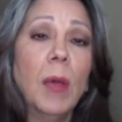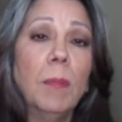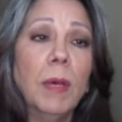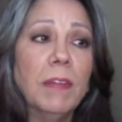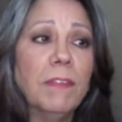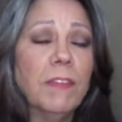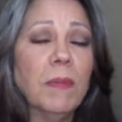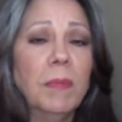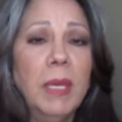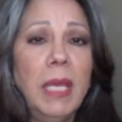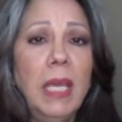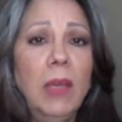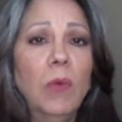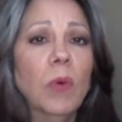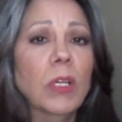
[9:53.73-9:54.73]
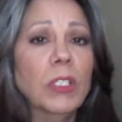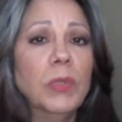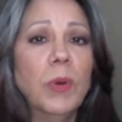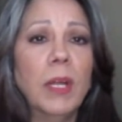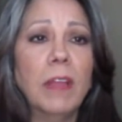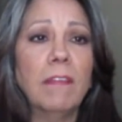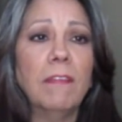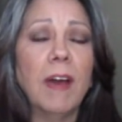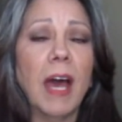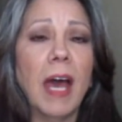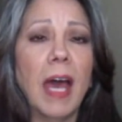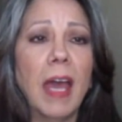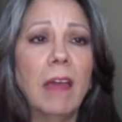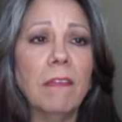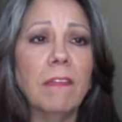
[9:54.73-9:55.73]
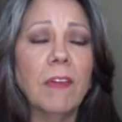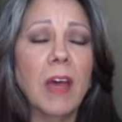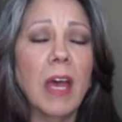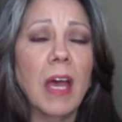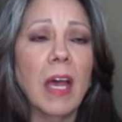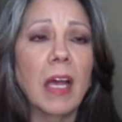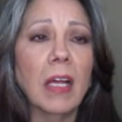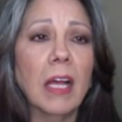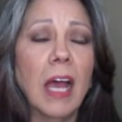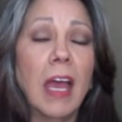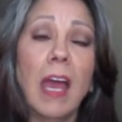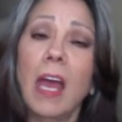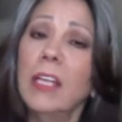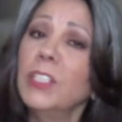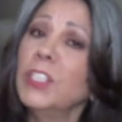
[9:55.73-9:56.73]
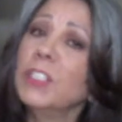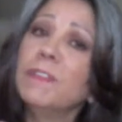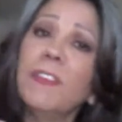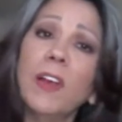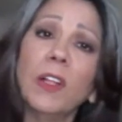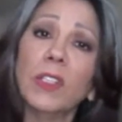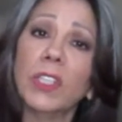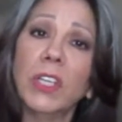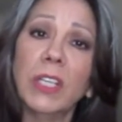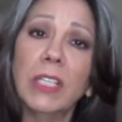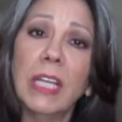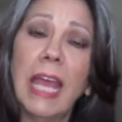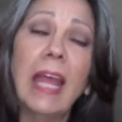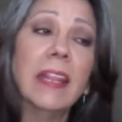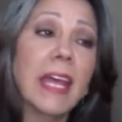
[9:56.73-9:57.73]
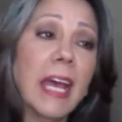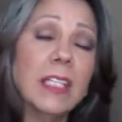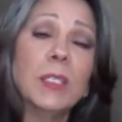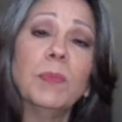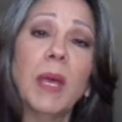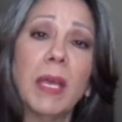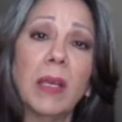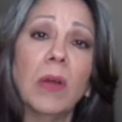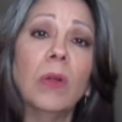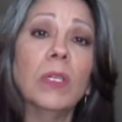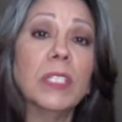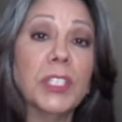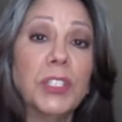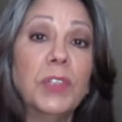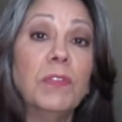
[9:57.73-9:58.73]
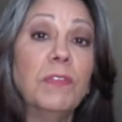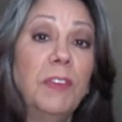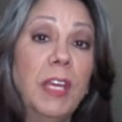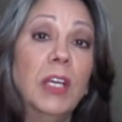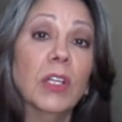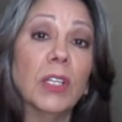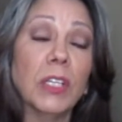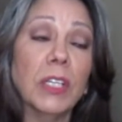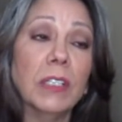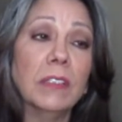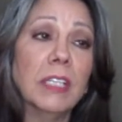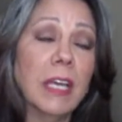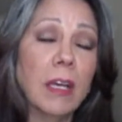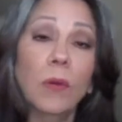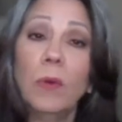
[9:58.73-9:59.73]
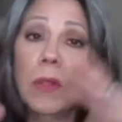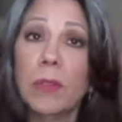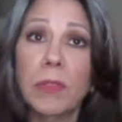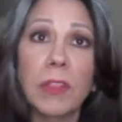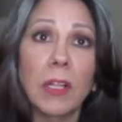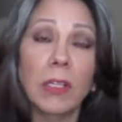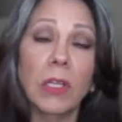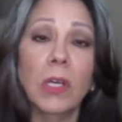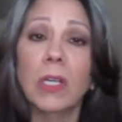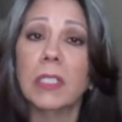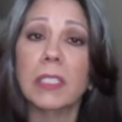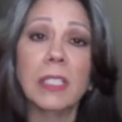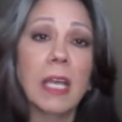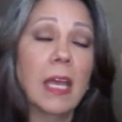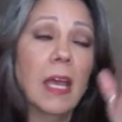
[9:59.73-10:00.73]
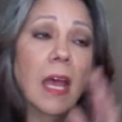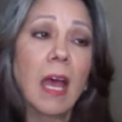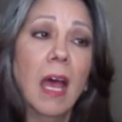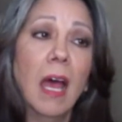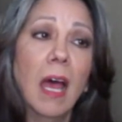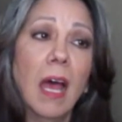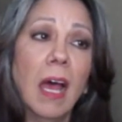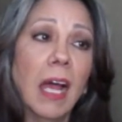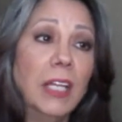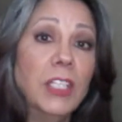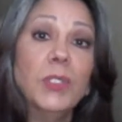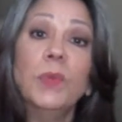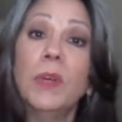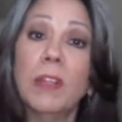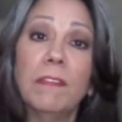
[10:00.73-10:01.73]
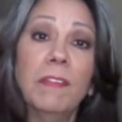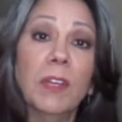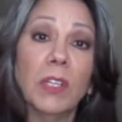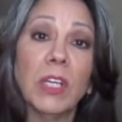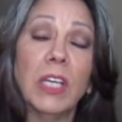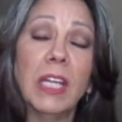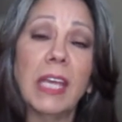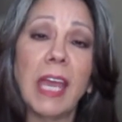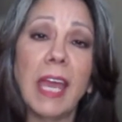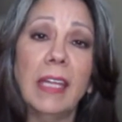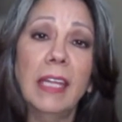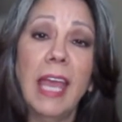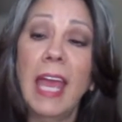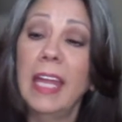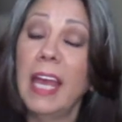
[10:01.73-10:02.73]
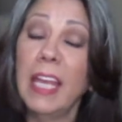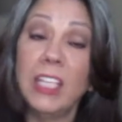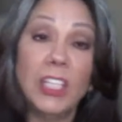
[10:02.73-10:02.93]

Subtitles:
But for me, 125, I just felt good. And that's my goal, is to feel good. To hell with the looks. I just want to feel good again. And I